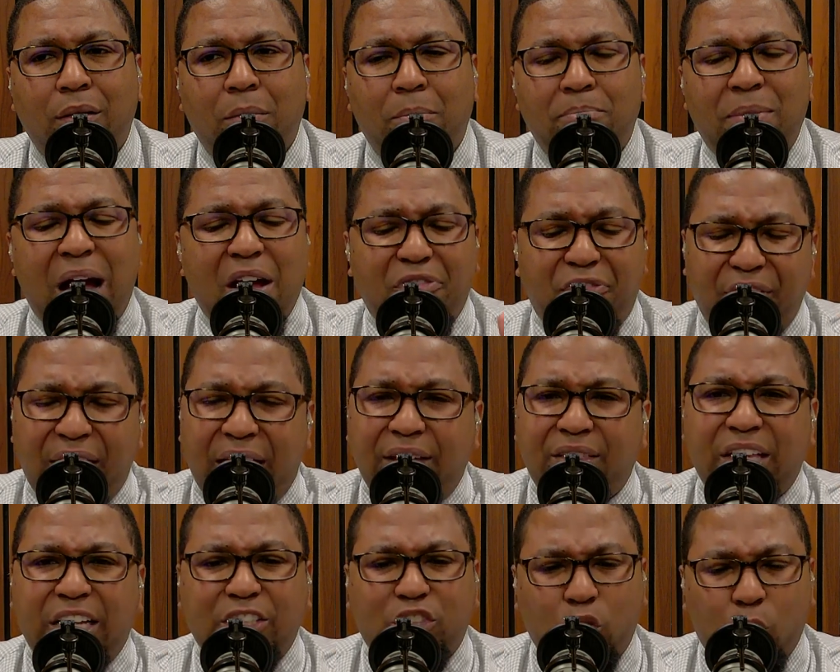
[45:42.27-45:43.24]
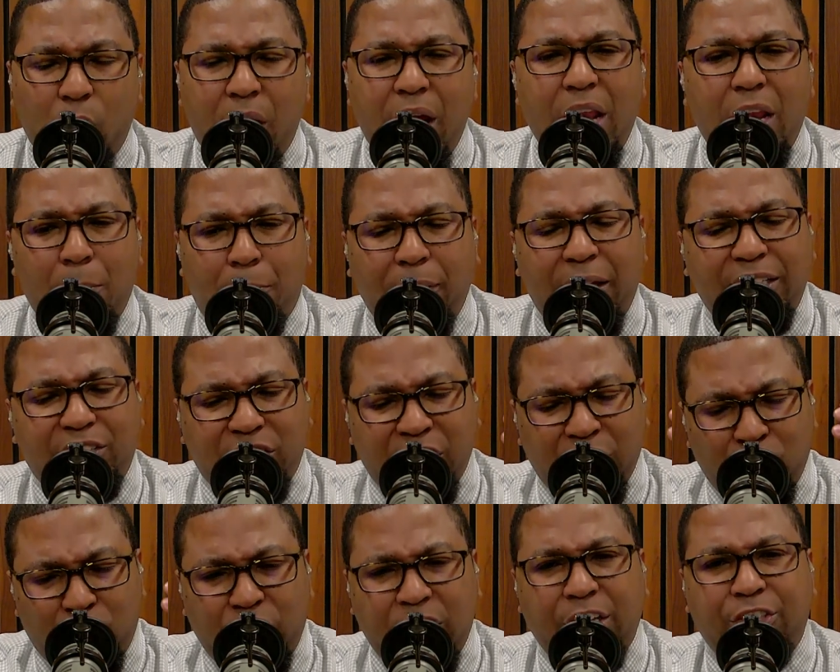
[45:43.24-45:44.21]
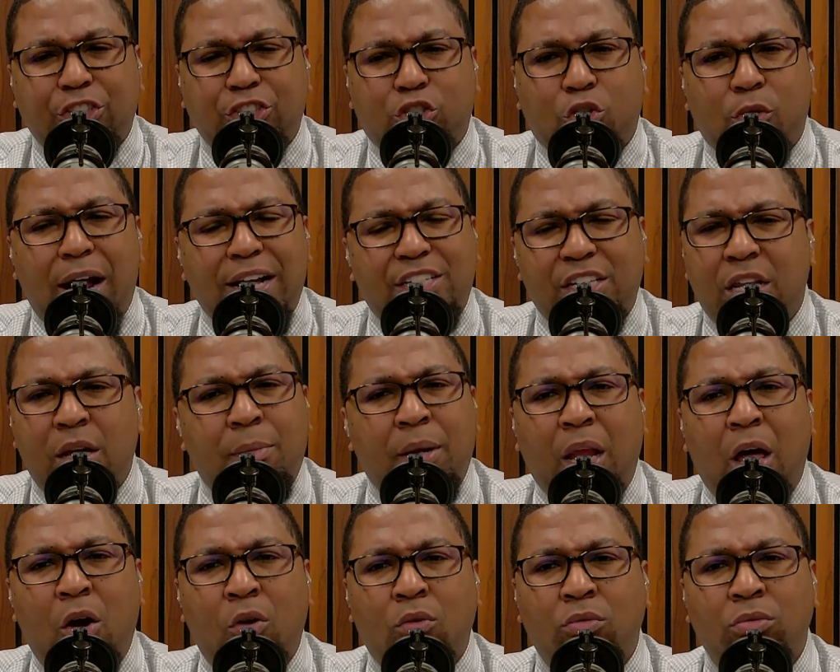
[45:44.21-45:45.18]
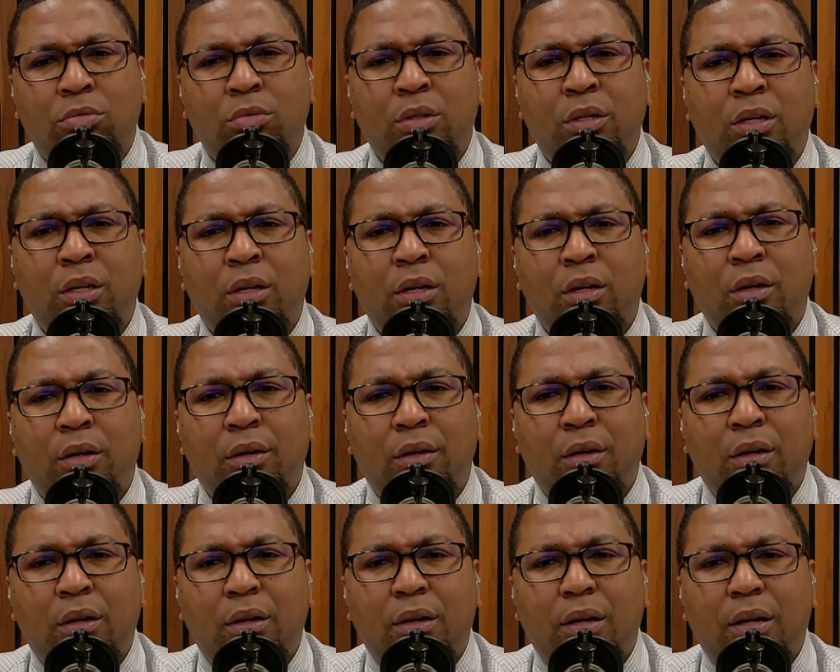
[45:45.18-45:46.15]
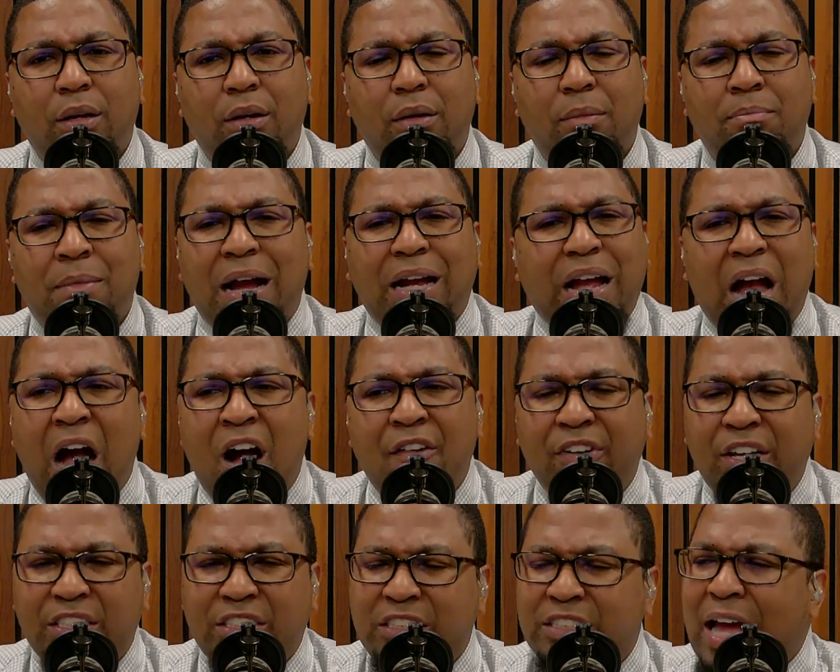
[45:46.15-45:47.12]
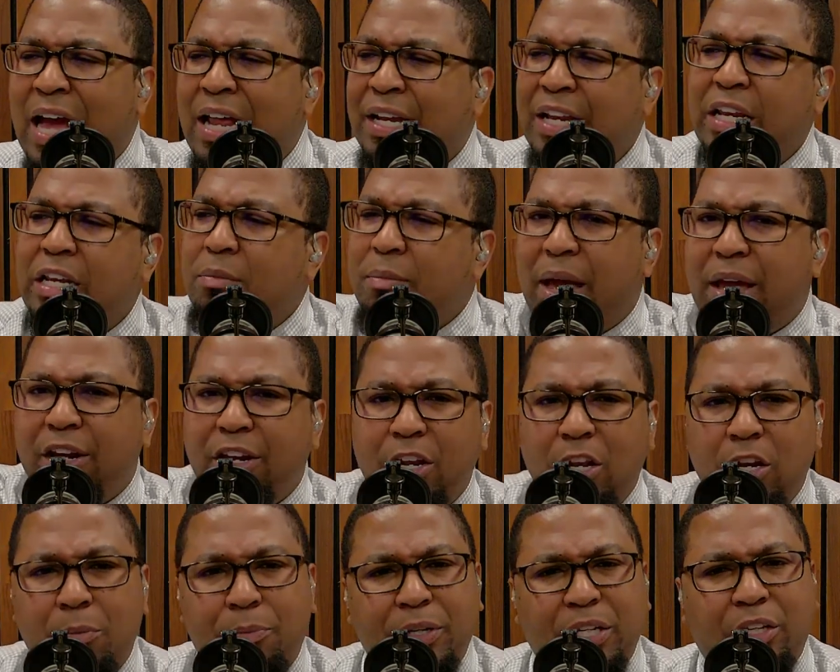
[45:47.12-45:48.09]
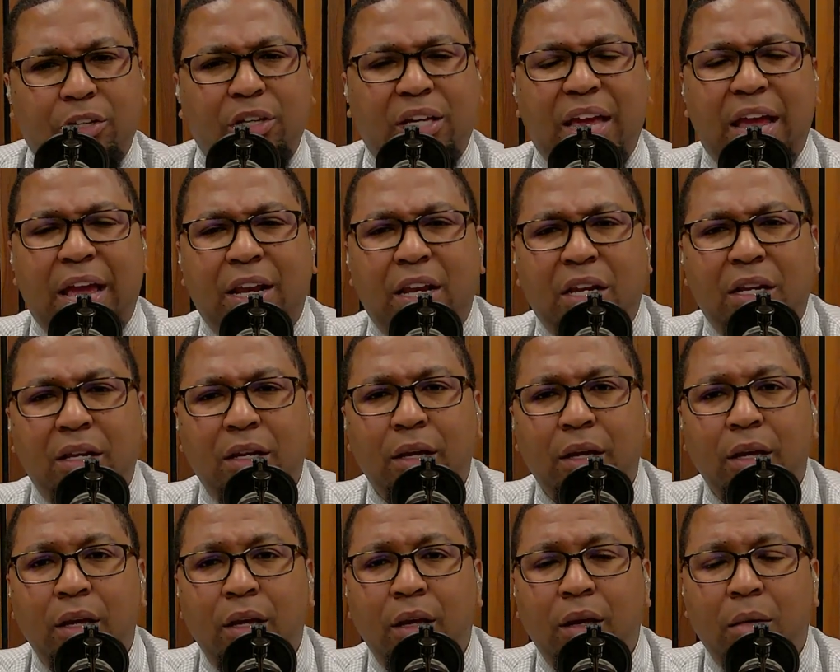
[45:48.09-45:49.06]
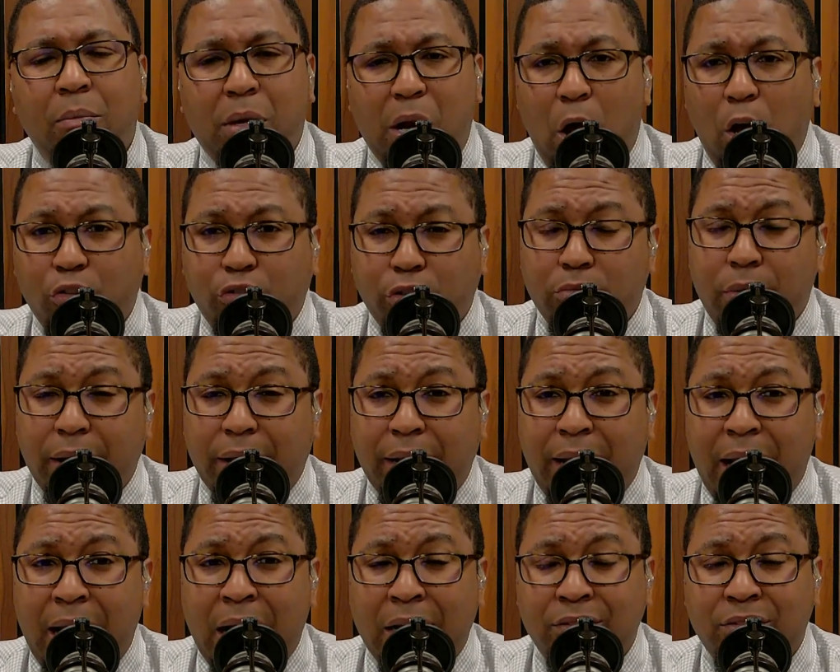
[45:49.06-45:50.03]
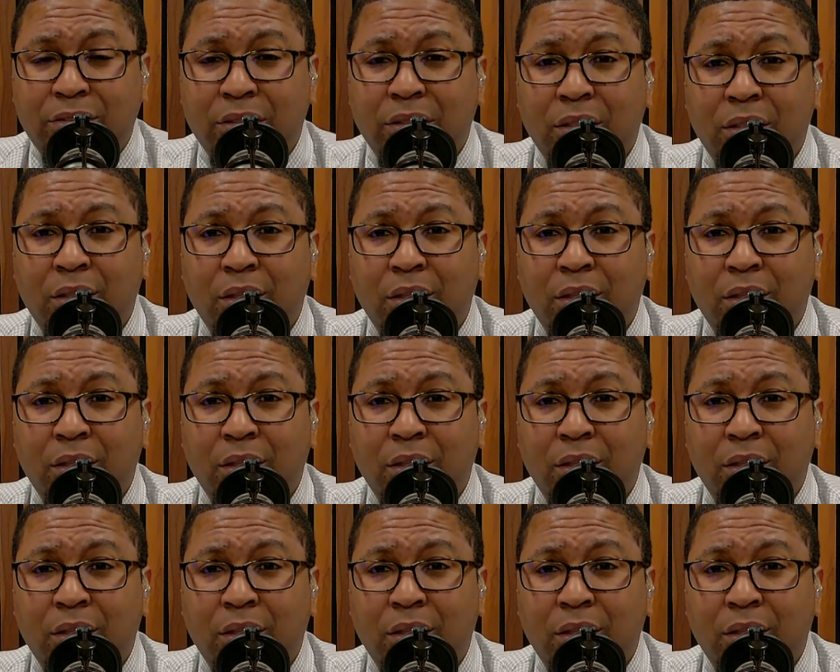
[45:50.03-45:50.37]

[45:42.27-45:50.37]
My faith is squarely placed in Jesus Christ and Him alone. My confidence is not in any man in any particular candidate, but I also recognize